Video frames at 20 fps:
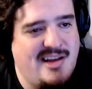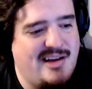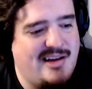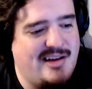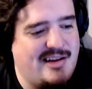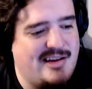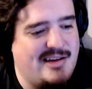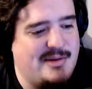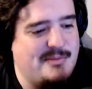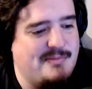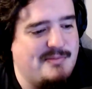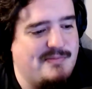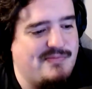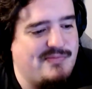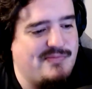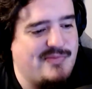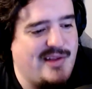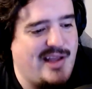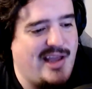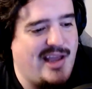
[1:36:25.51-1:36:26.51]

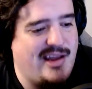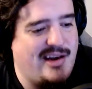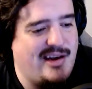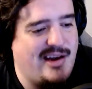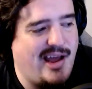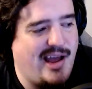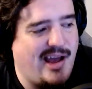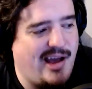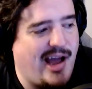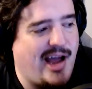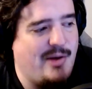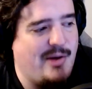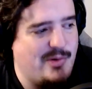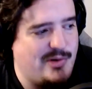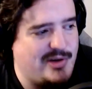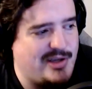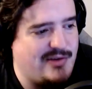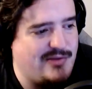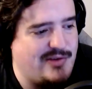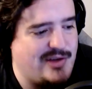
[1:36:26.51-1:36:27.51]
And I
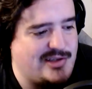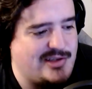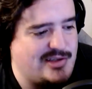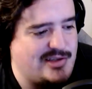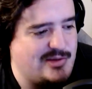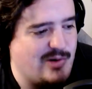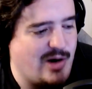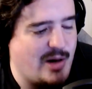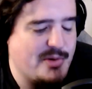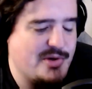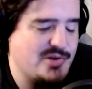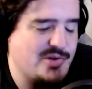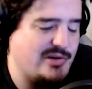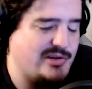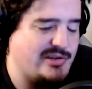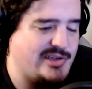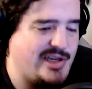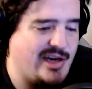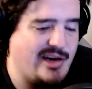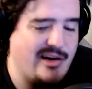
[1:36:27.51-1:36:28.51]
will give it to Robert
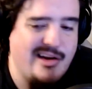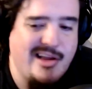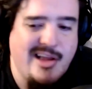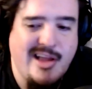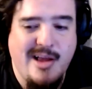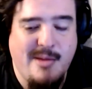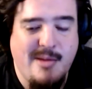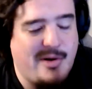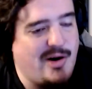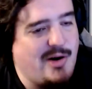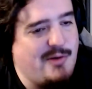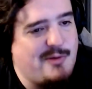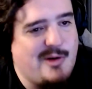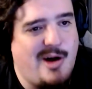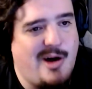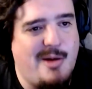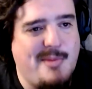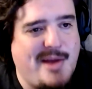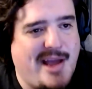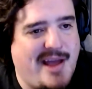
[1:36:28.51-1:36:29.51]
Jordan here. But
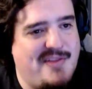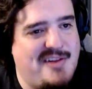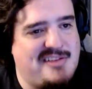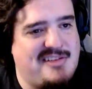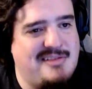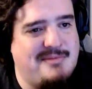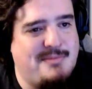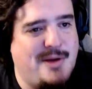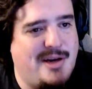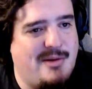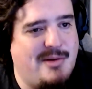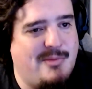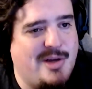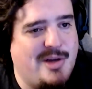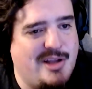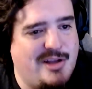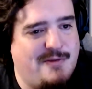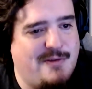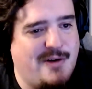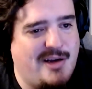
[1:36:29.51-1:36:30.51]
overall, man, this has been a
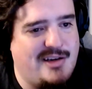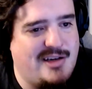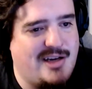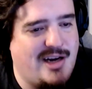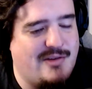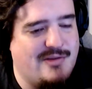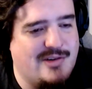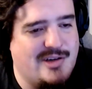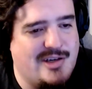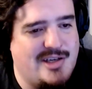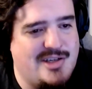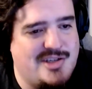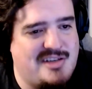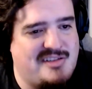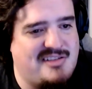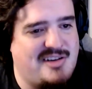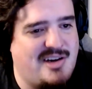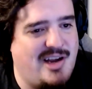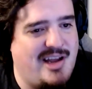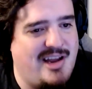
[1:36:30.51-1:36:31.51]
really fun coverage.
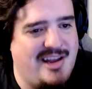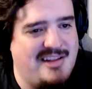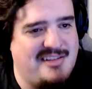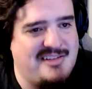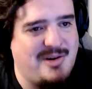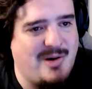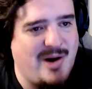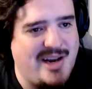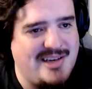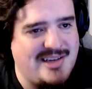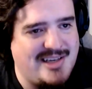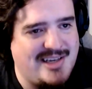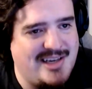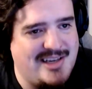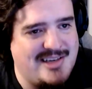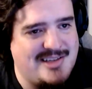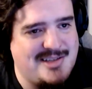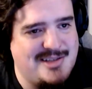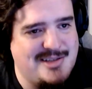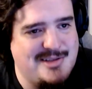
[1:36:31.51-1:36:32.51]
It's great to
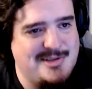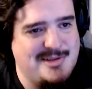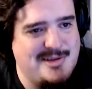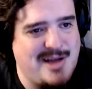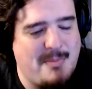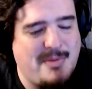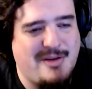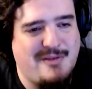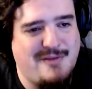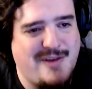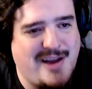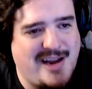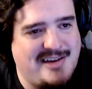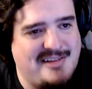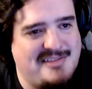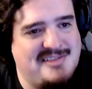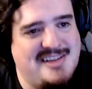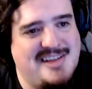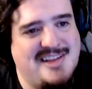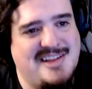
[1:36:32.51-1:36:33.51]
get to epic
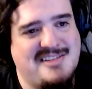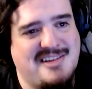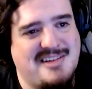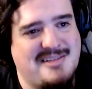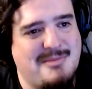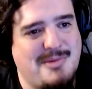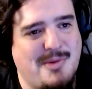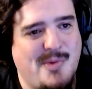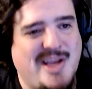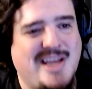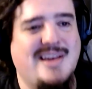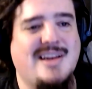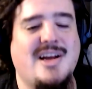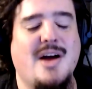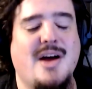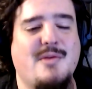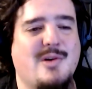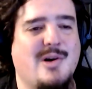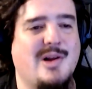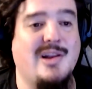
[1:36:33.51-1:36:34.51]
fantasy. That's not something we get to
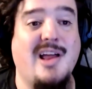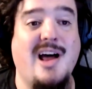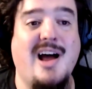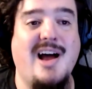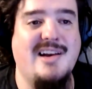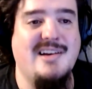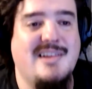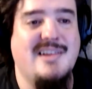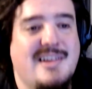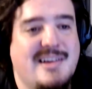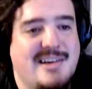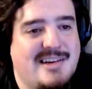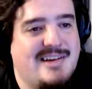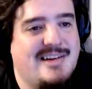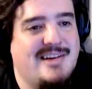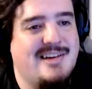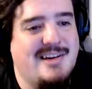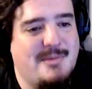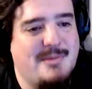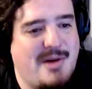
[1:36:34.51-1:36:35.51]
cover a lot
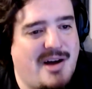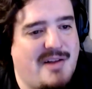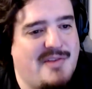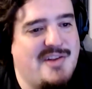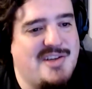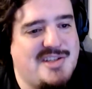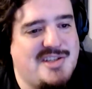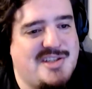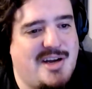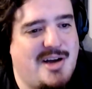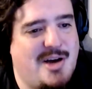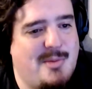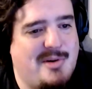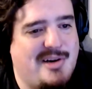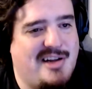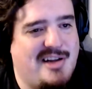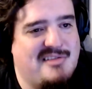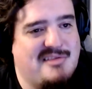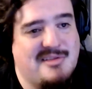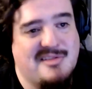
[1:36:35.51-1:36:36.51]
on this show
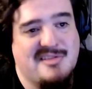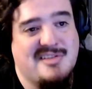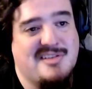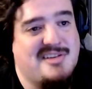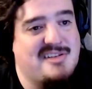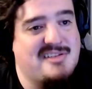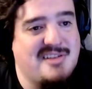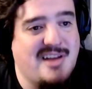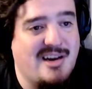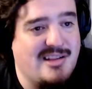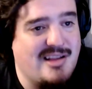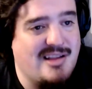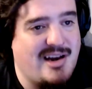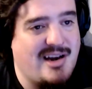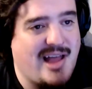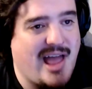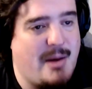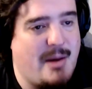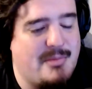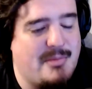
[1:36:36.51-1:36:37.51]
because there's just not a lot
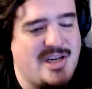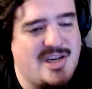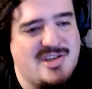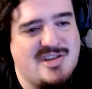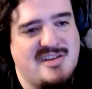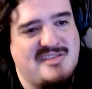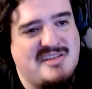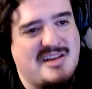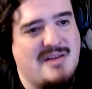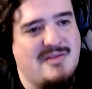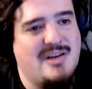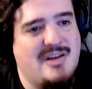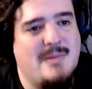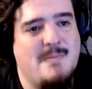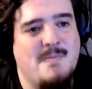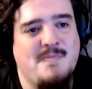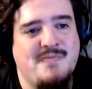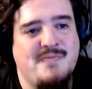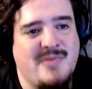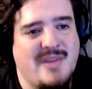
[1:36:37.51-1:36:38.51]
of adaptations of
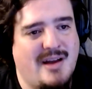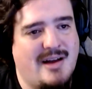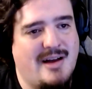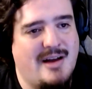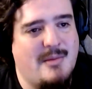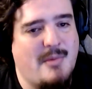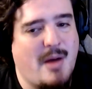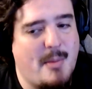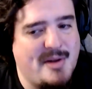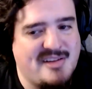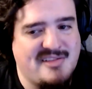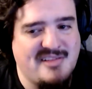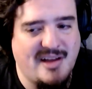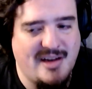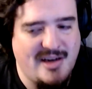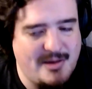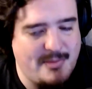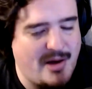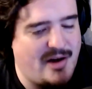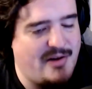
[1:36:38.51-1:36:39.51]
it. I'm
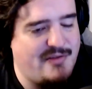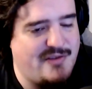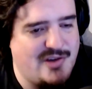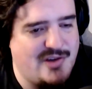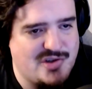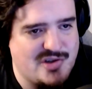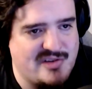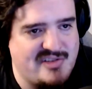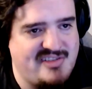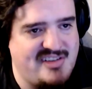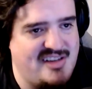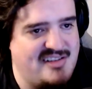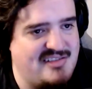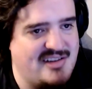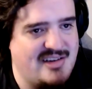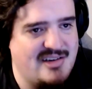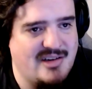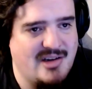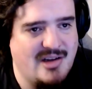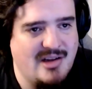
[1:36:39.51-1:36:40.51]
excited about a future
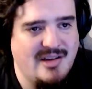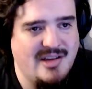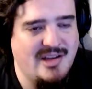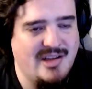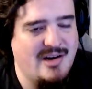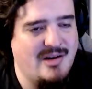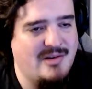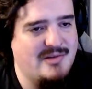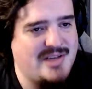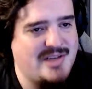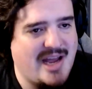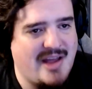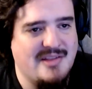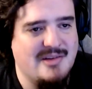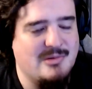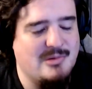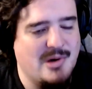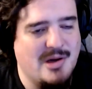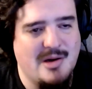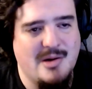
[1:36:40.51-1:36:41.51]
season, down
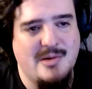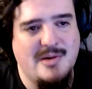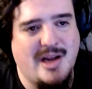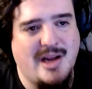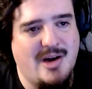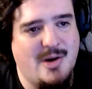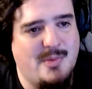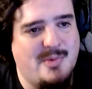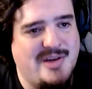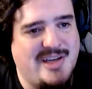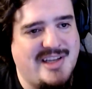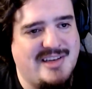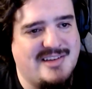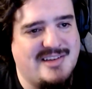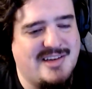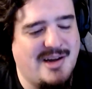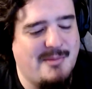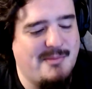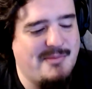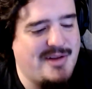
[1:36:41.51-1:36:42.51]
the road. I hope we get
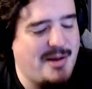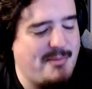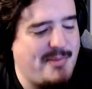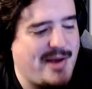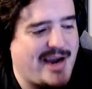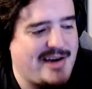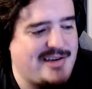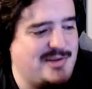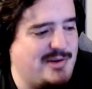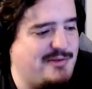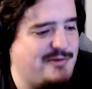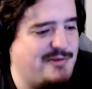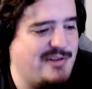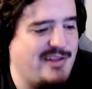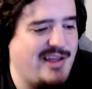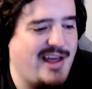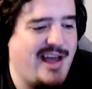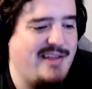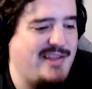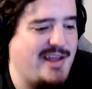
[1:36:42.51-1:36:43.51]
to come back to it for
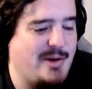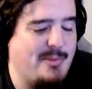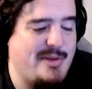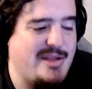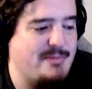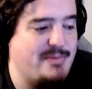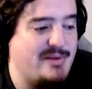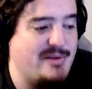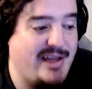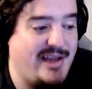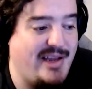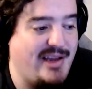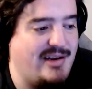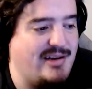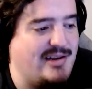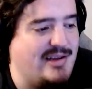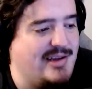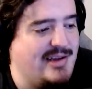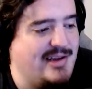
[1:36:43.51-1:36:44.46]
that. That'll be the plan.